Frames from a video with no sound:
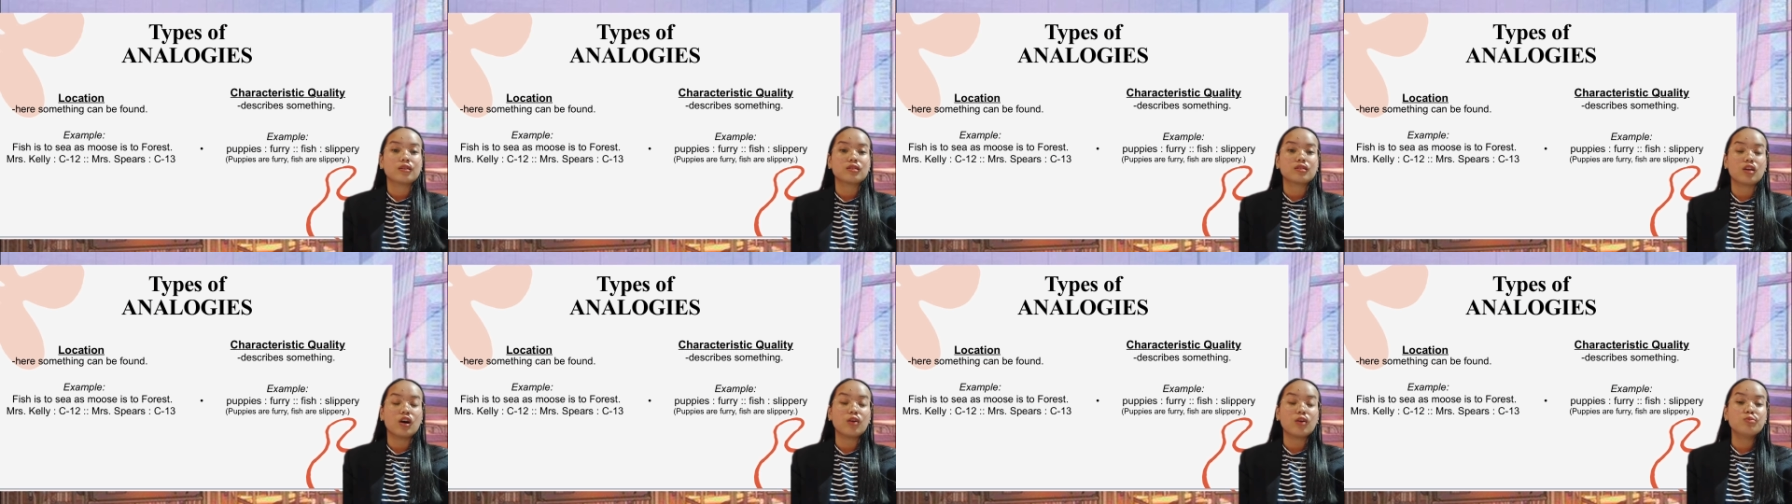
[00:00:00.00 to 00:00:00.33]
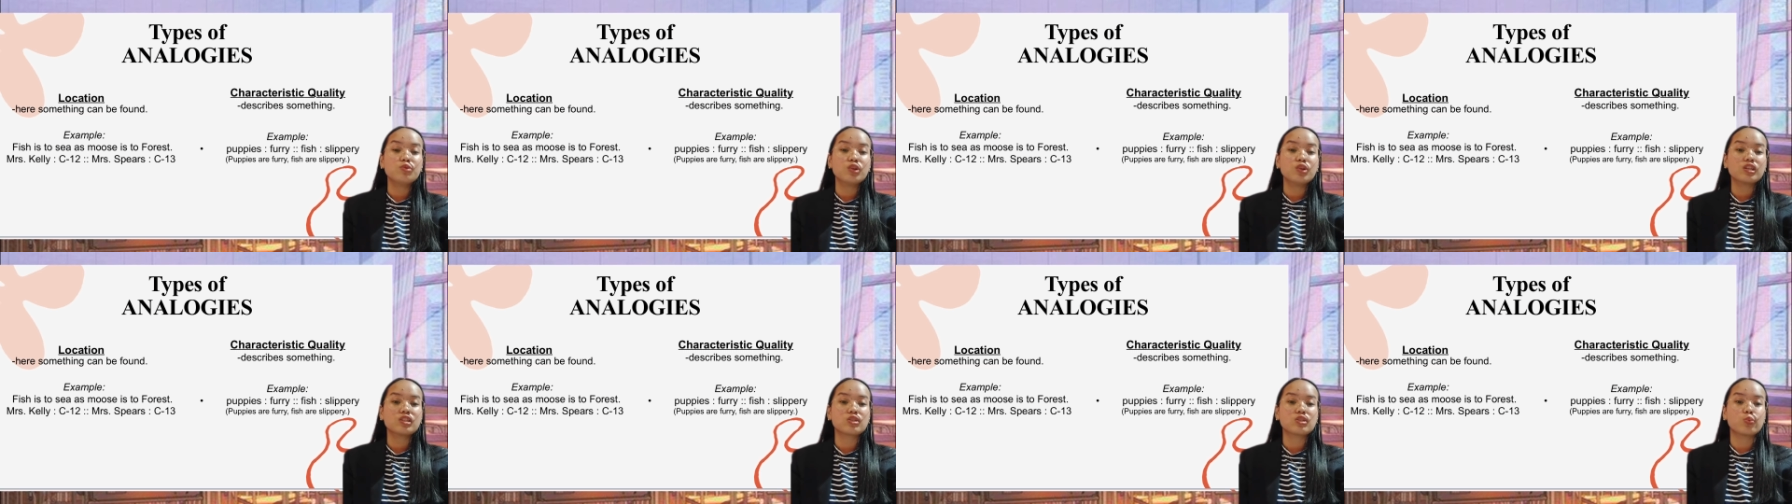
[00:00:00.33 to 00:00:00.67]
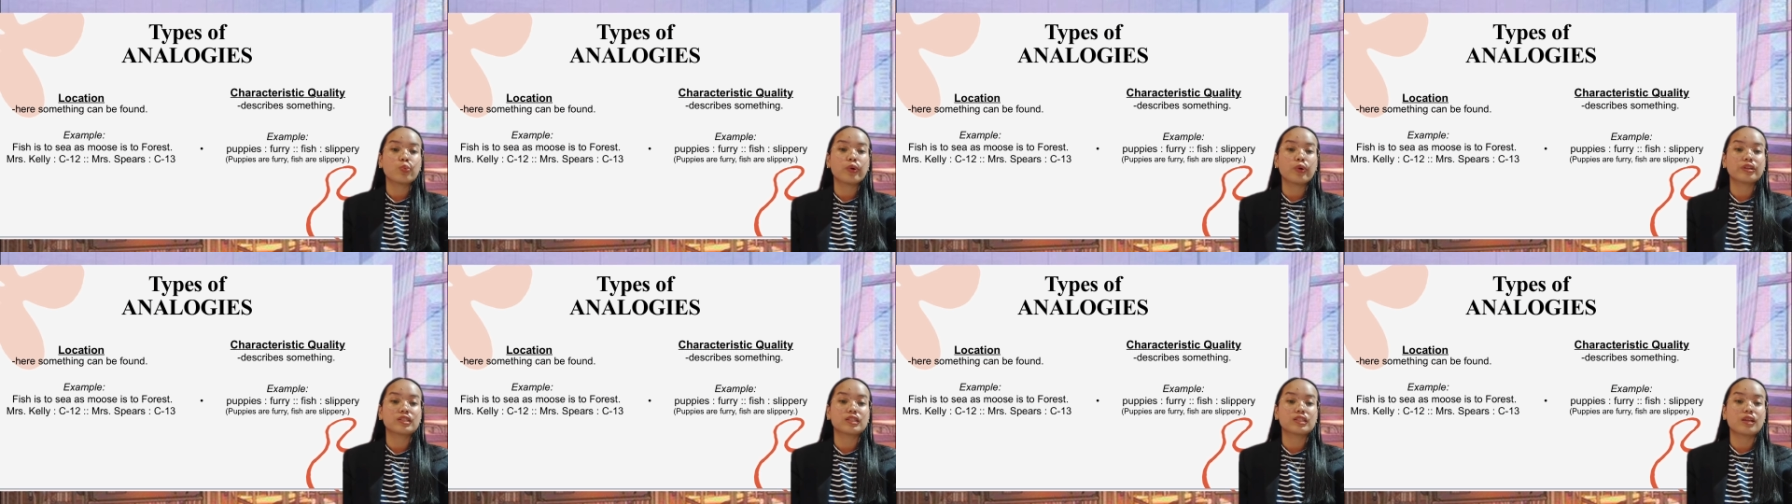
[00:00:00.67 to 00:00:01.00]
objects
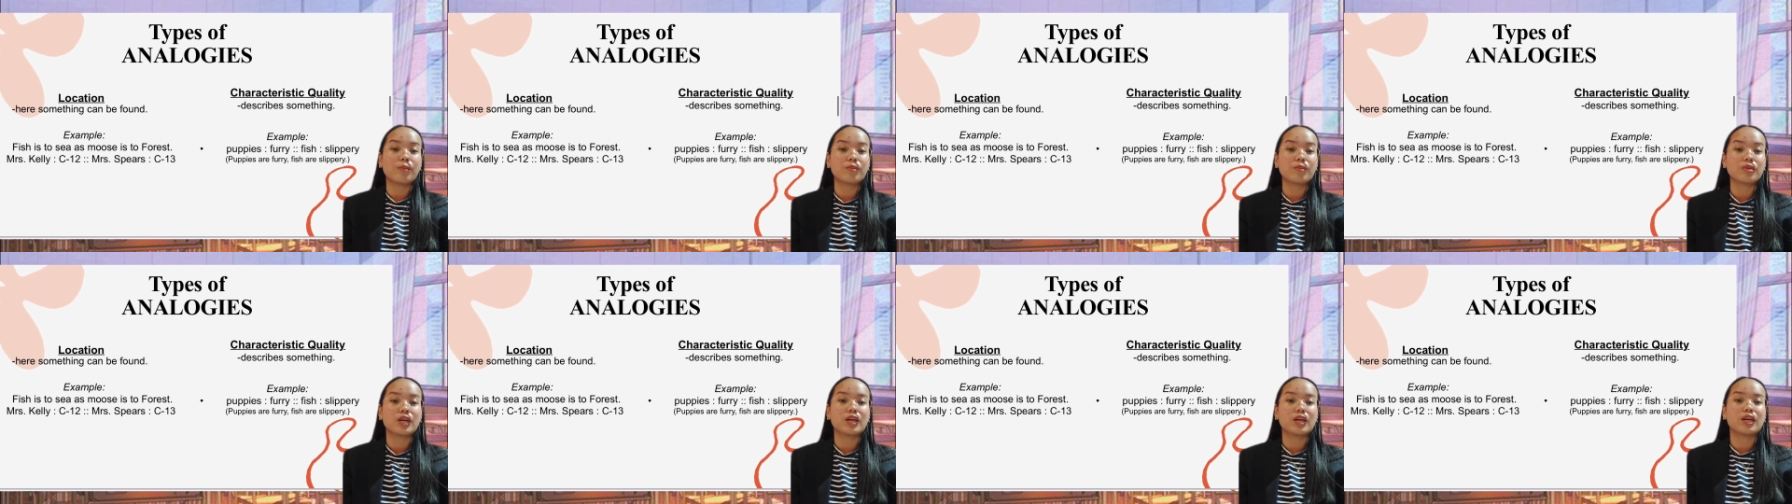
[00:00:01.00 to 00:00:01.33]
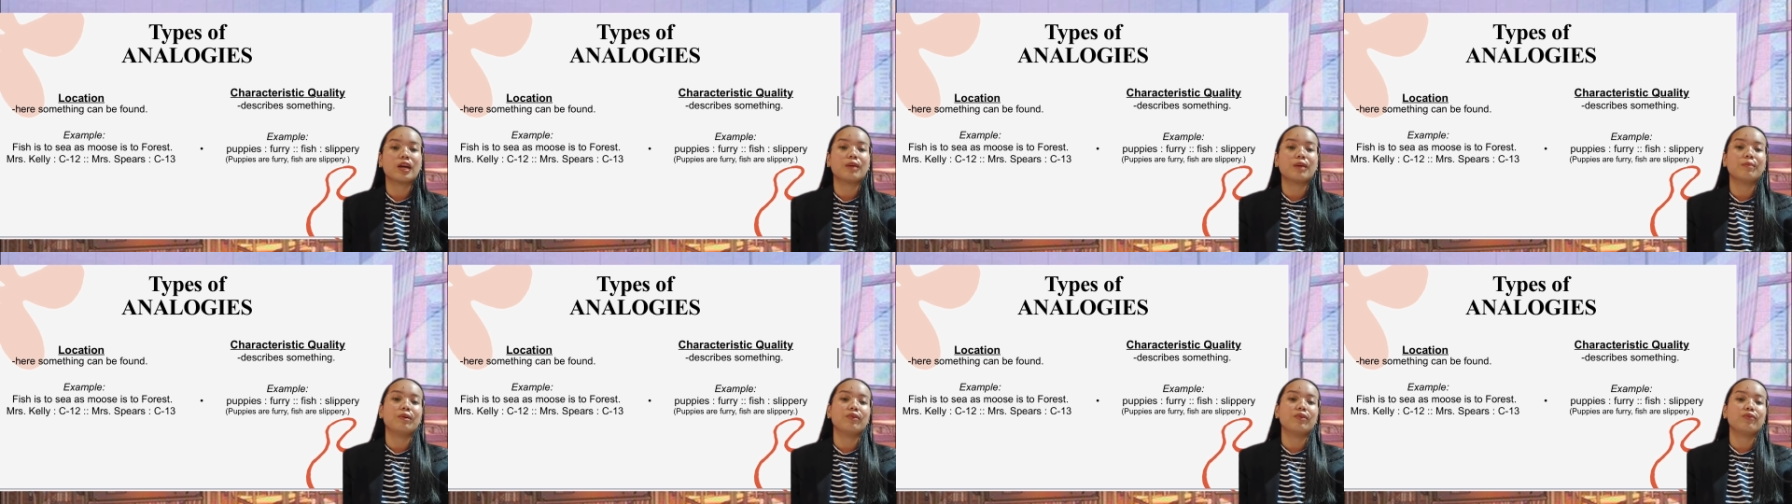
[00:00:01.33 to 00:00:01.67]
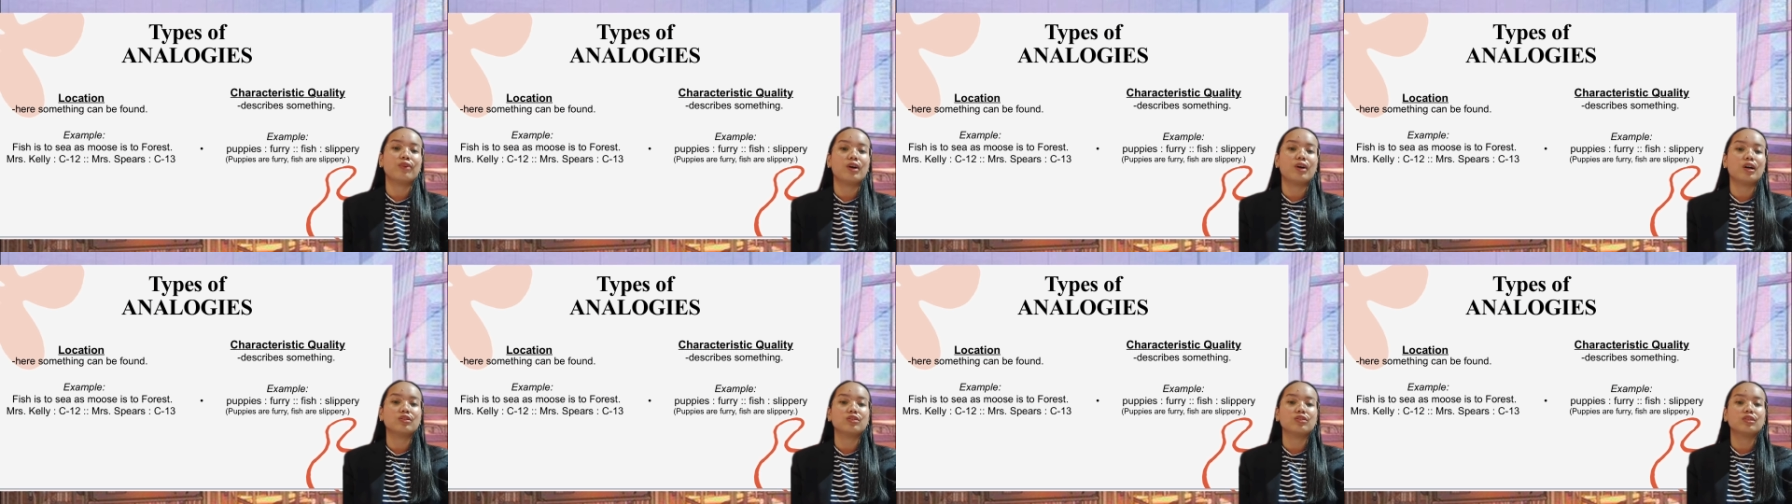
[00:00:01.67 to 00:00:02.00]
where something can be
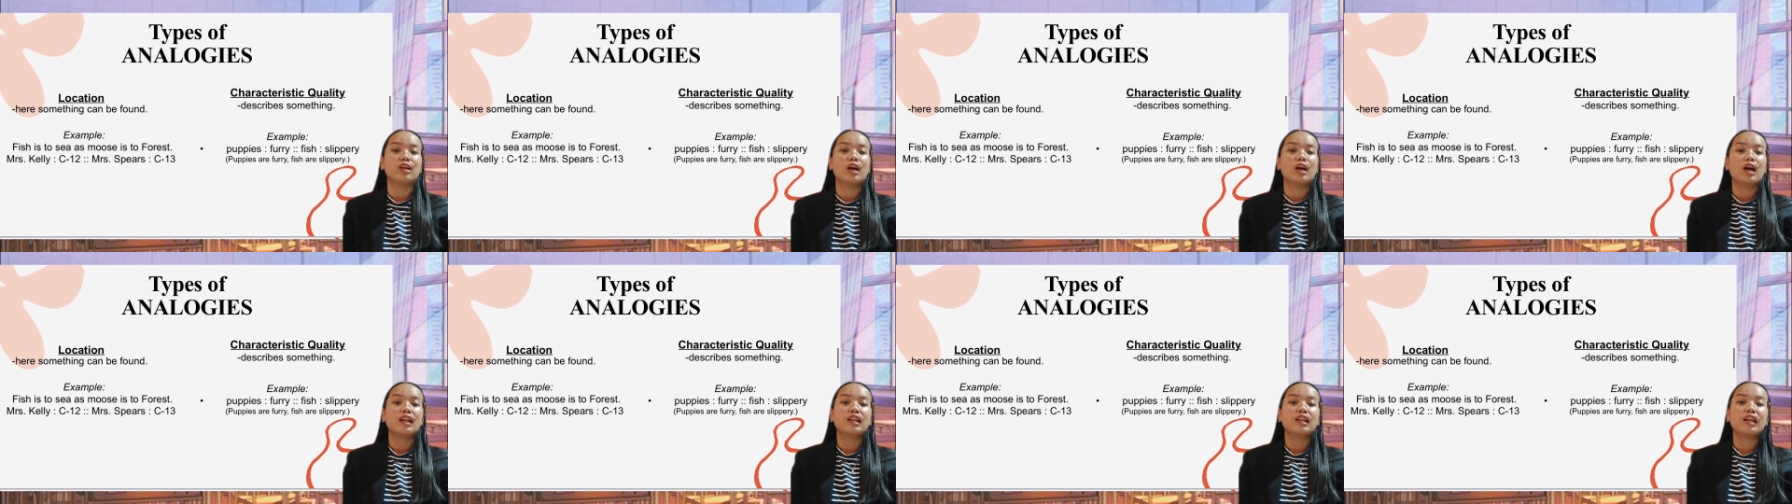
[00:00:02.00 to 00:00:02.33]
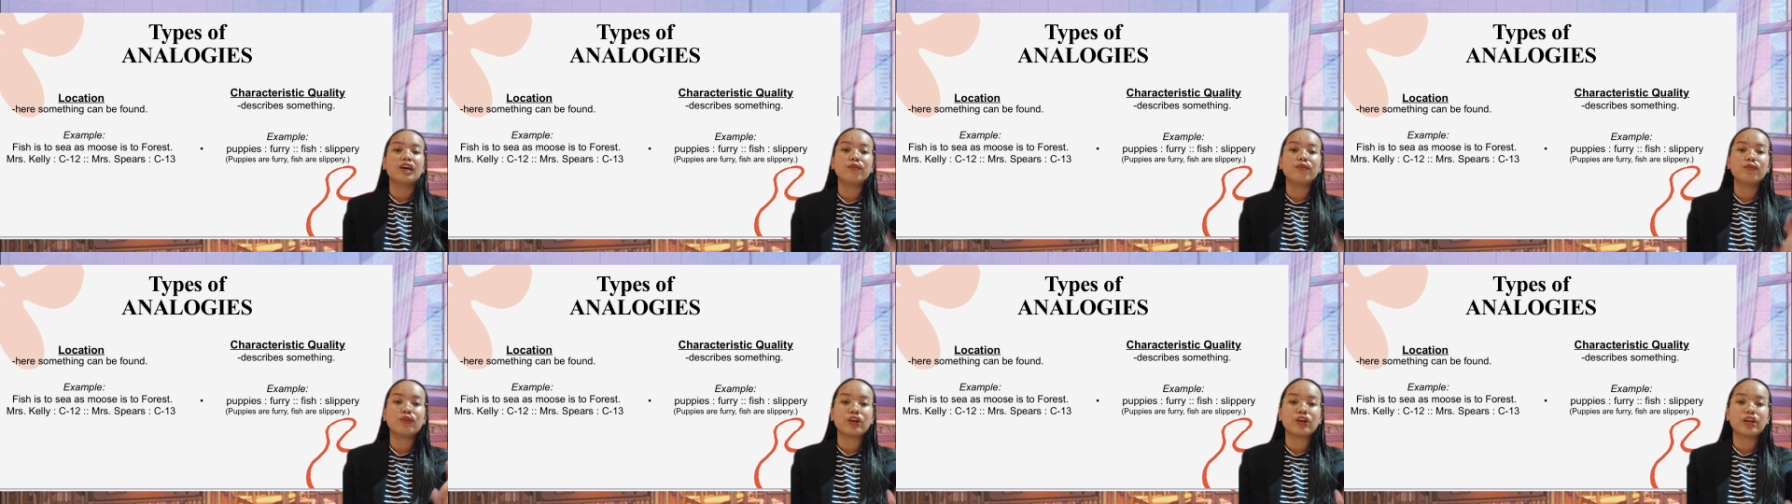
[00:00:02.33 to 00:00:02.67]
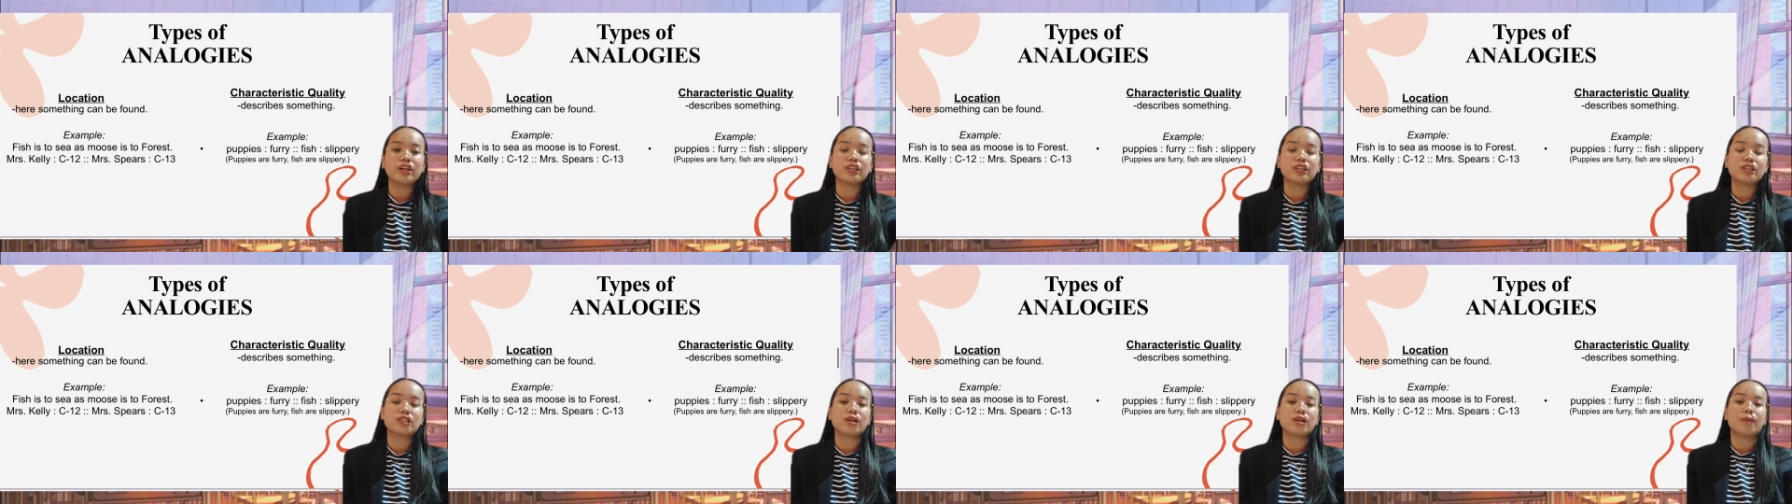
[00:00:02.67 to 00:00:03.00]
found. Like for an
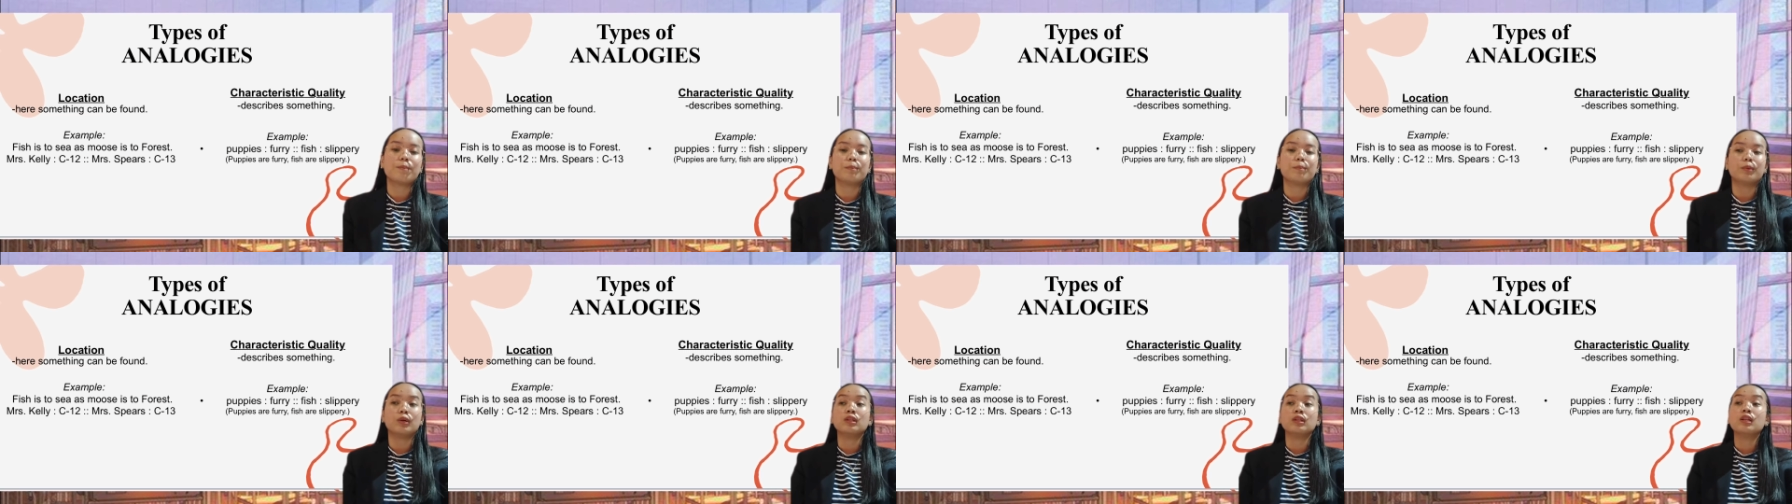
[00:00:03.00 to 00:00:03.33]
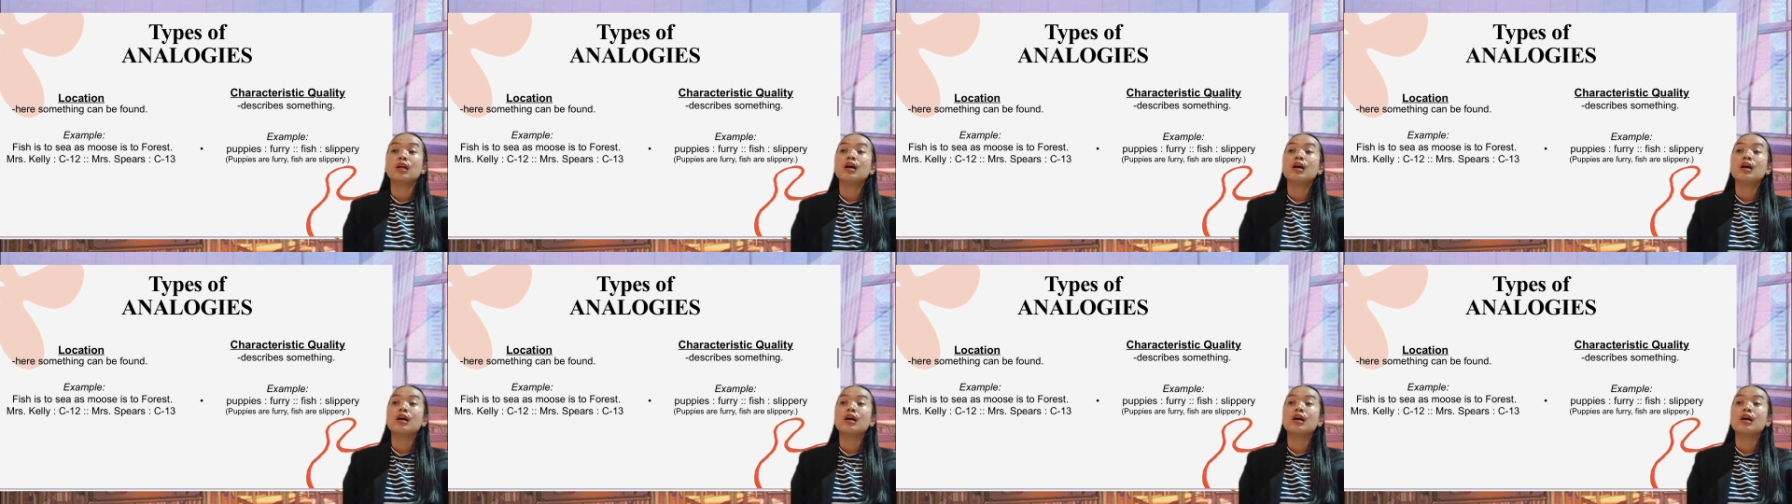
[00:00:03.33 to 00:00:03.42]
example,